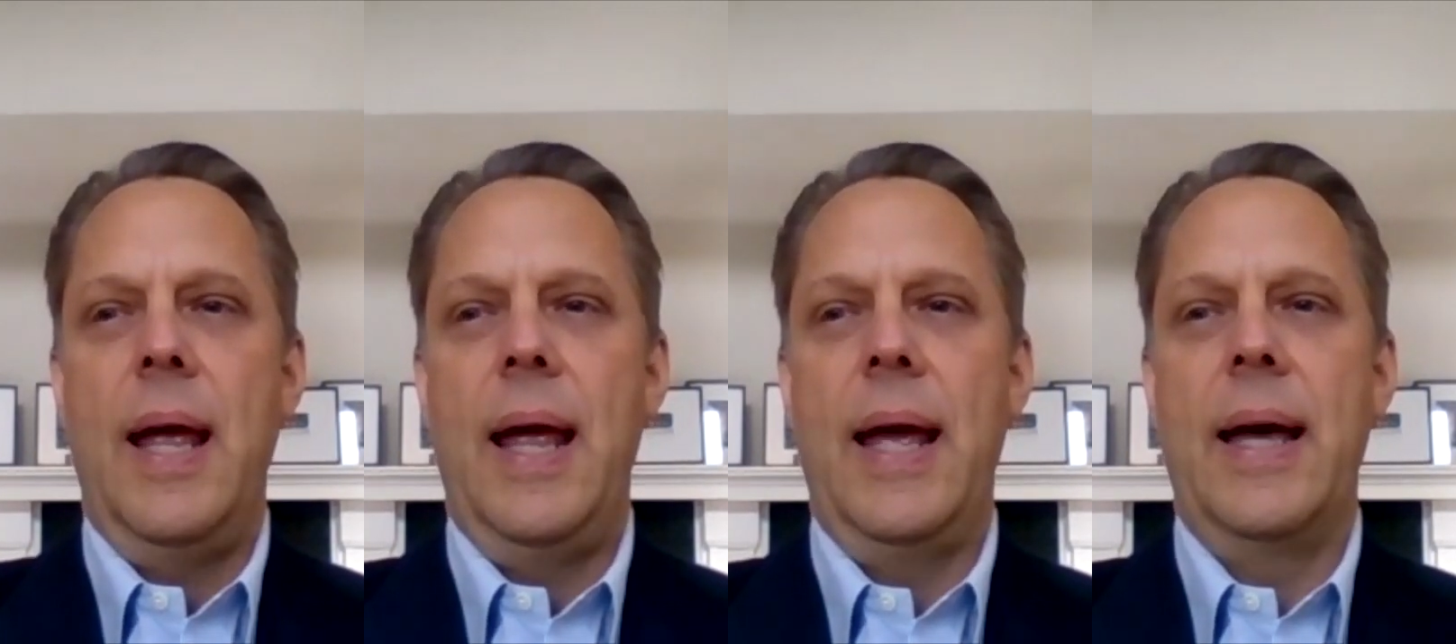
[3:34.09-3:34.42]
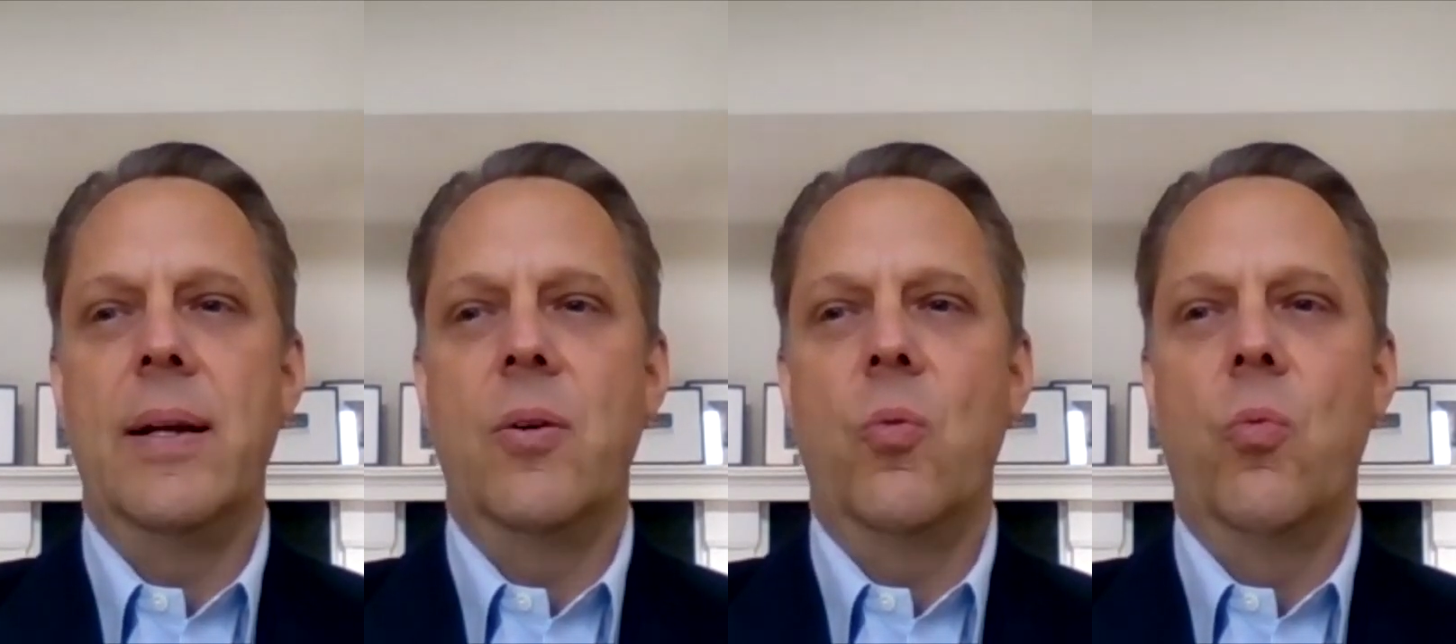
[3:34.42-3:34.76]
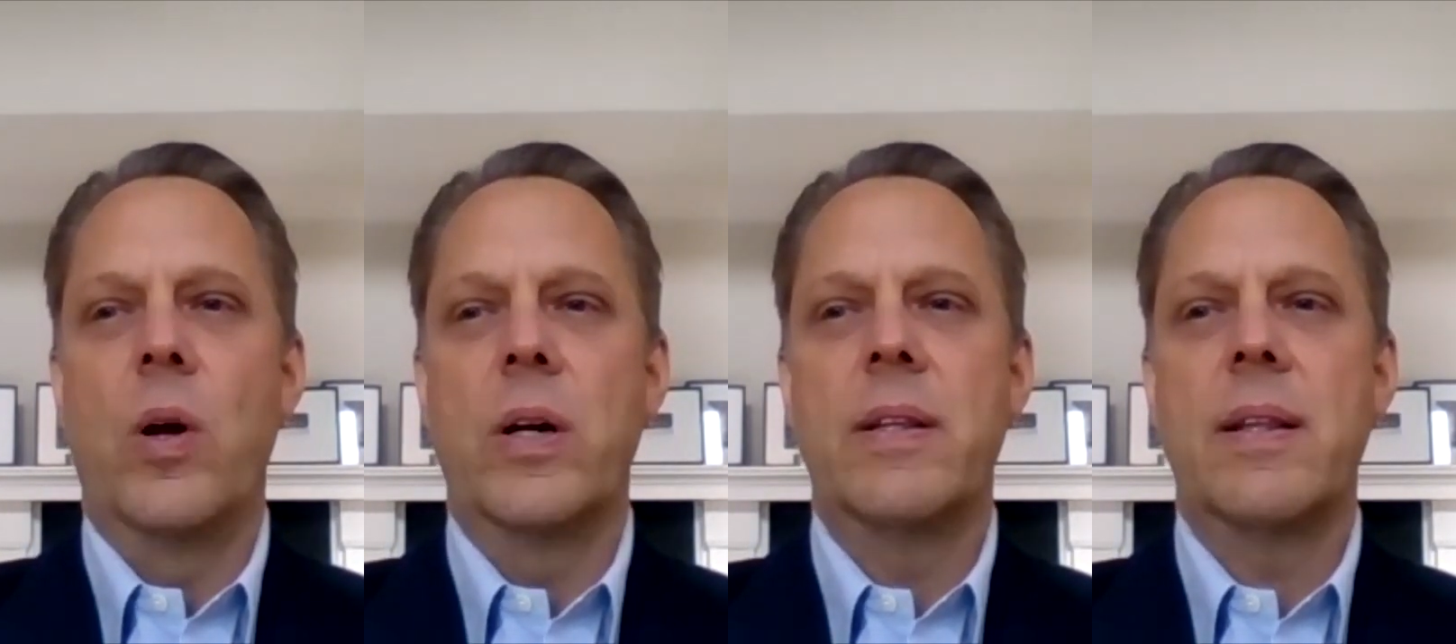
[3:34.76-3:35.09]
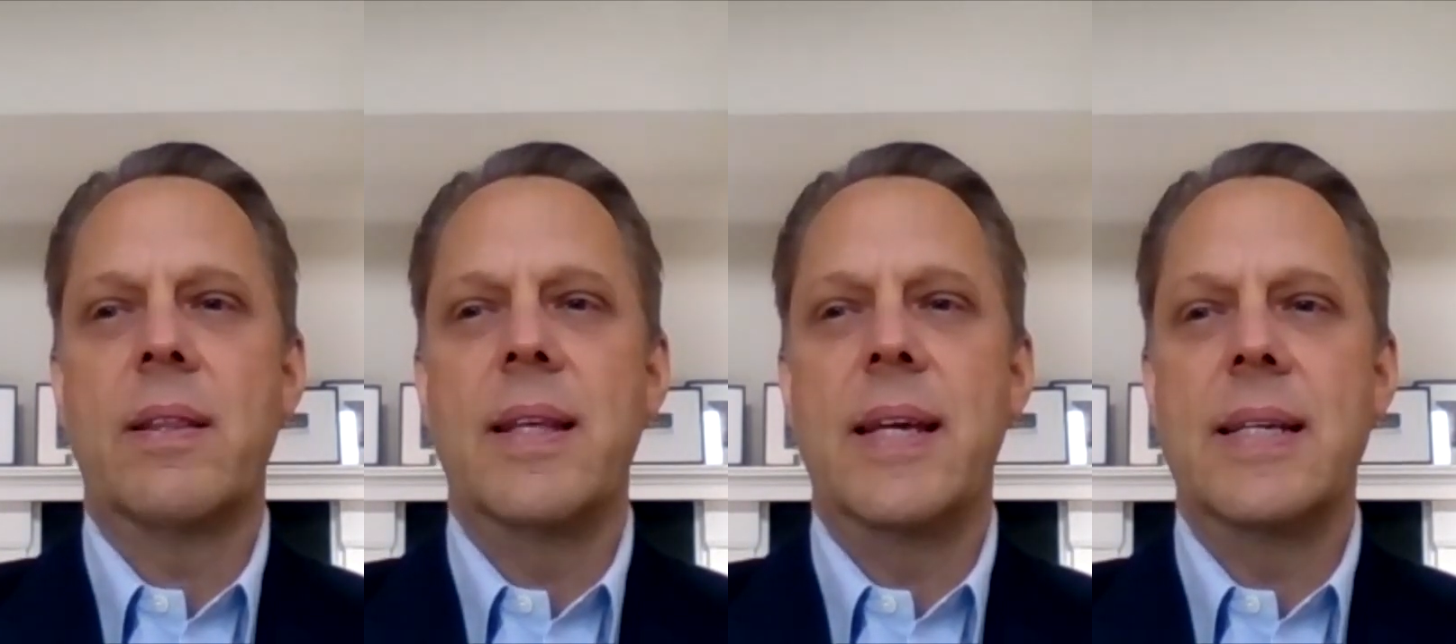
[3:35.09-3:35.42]
And one of the
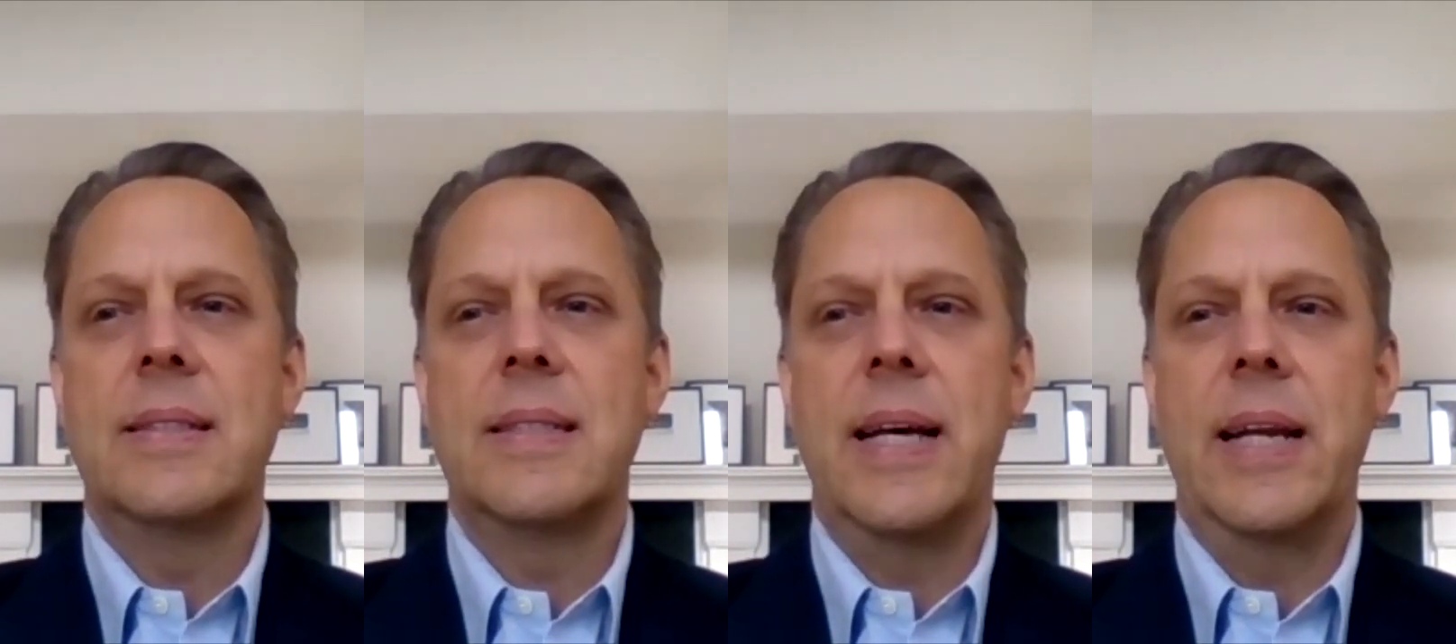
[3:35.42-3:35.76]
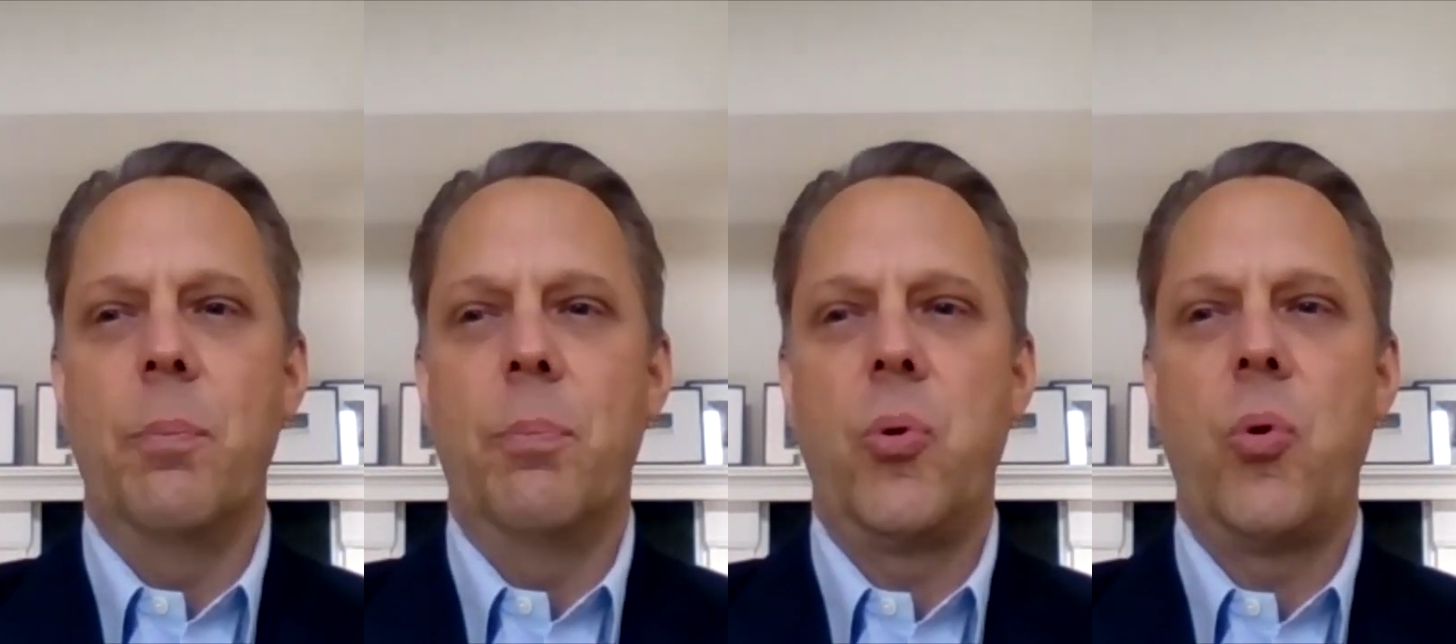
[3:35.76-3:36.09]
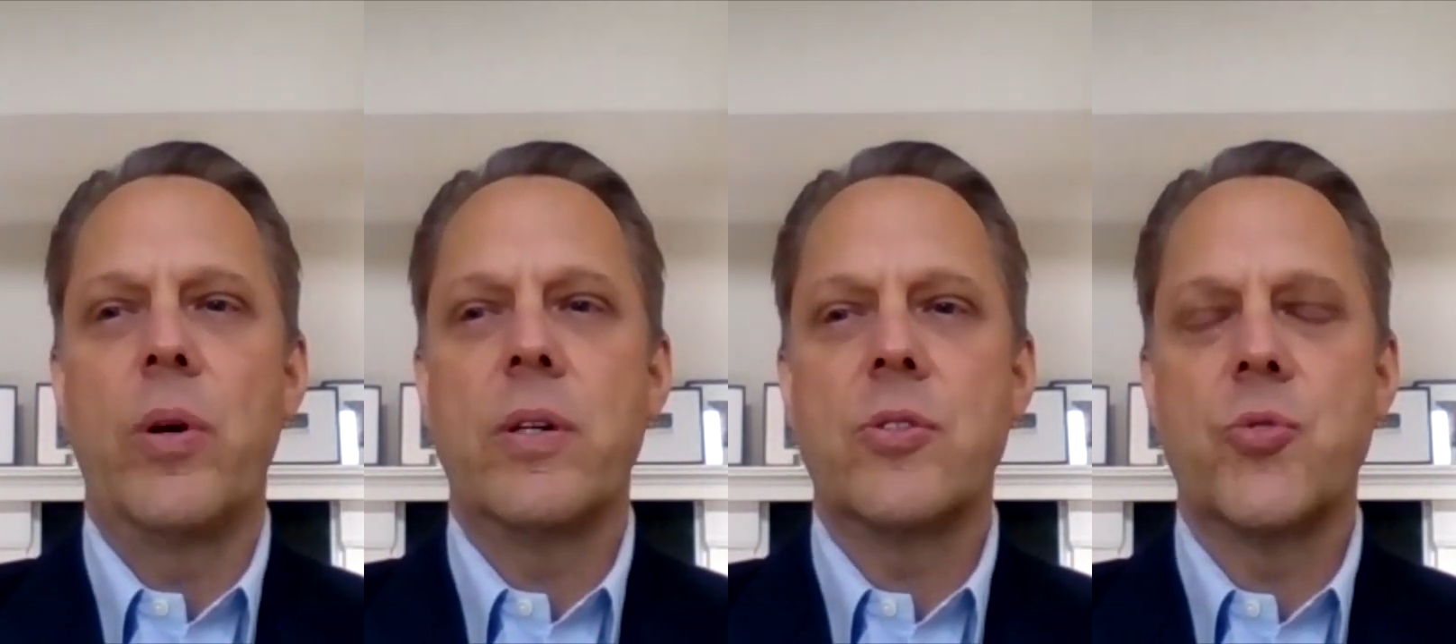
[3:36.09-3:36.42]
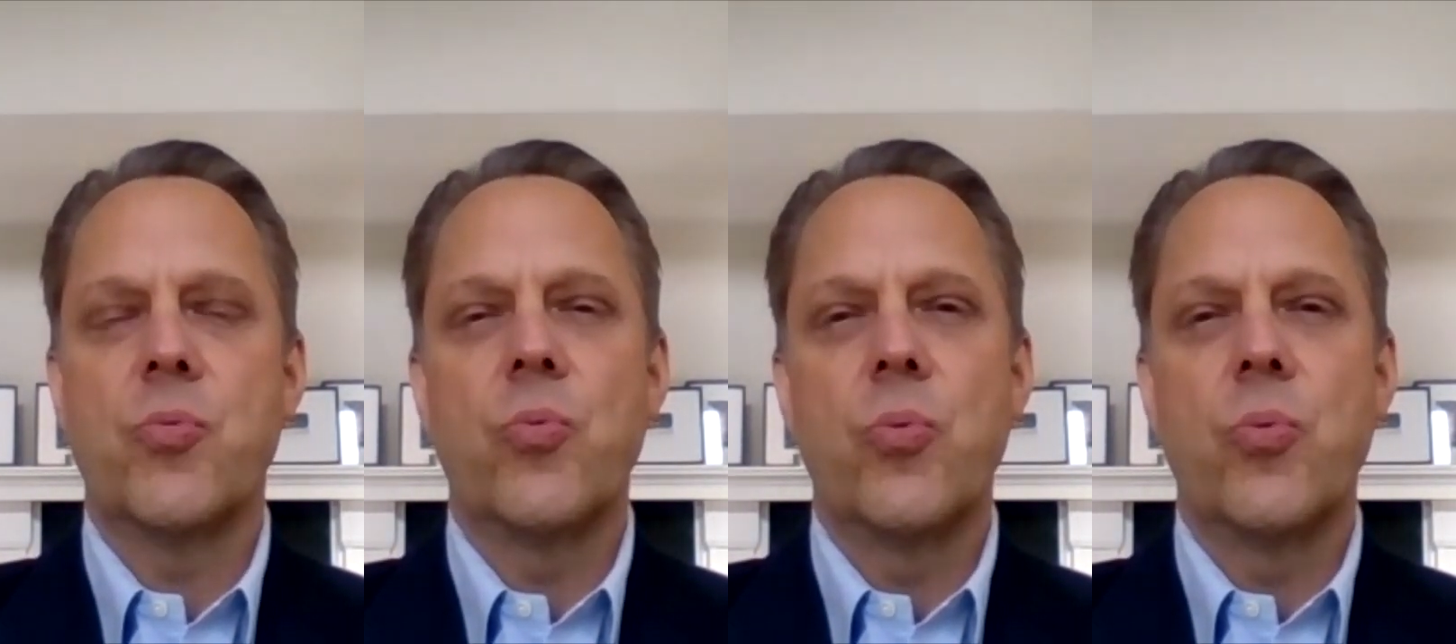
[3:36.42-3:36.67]
things that employers